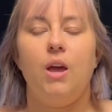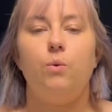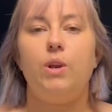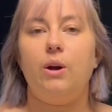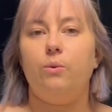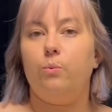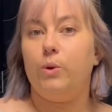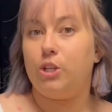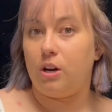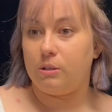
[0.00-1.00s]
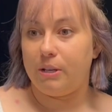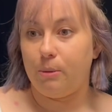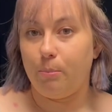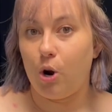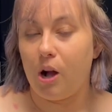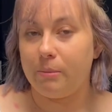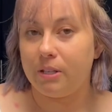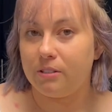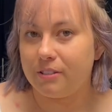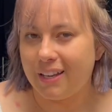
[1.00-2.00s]
Now, we talked about a
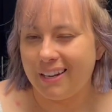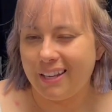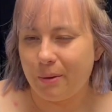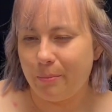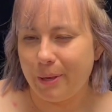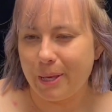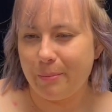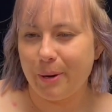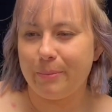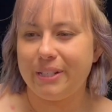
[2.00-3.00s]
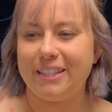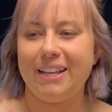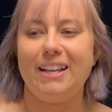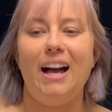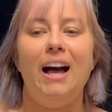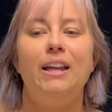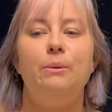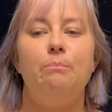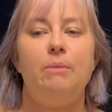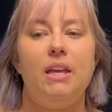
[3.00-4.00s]
promise, kind of like a pinky promise, that God
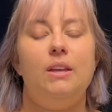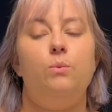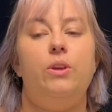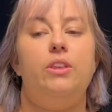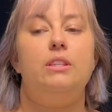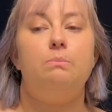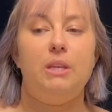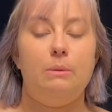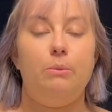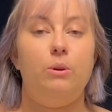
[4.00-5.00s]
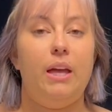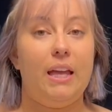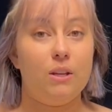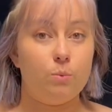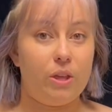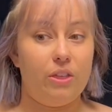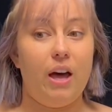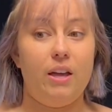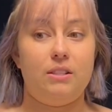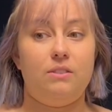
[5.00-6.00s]
made with his people and with
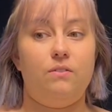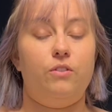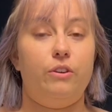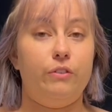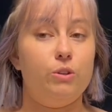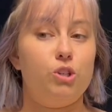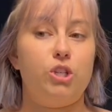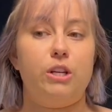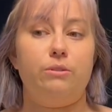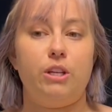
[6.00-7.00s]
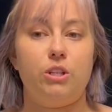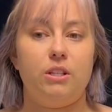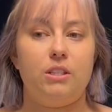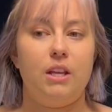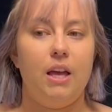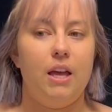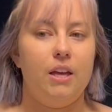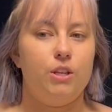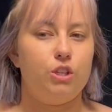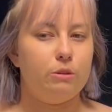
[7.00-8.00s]
us for future generations.
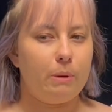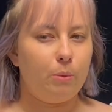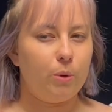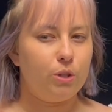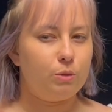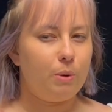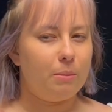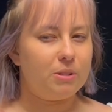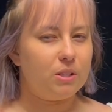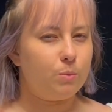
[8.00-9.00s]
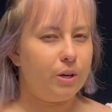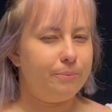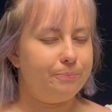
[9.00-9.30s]
Do you remember what those promises were?